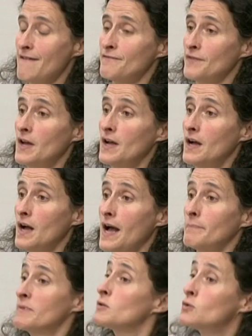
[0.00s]

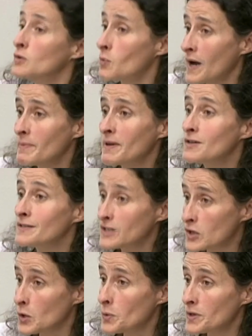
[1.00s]
You know why? Because it's
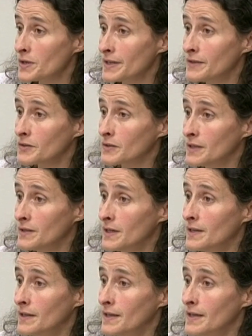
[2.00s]
lower in
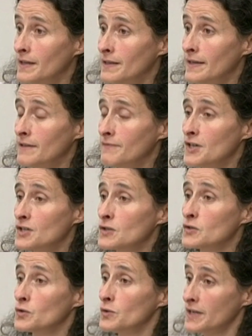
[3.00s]
the elevation,
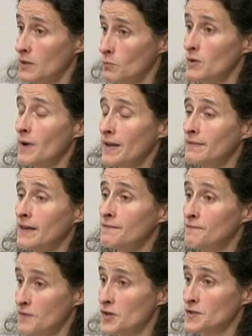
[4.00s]
so you can re-wet that
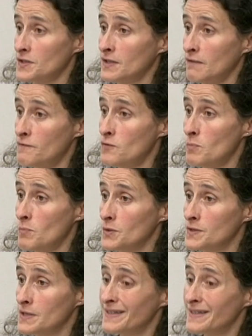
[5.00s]
first and foremost.